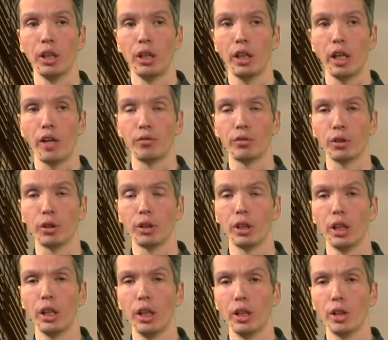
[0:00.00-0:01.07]
after
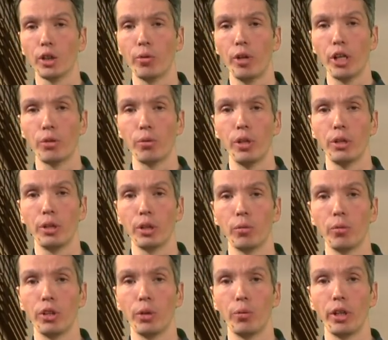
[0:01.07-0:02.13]
graduating
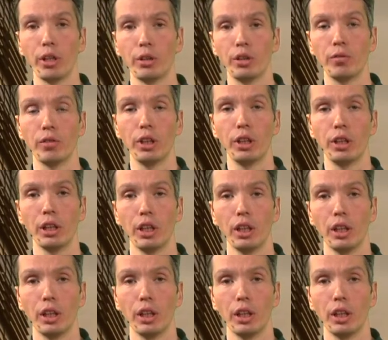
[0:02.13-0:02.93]
with a relatively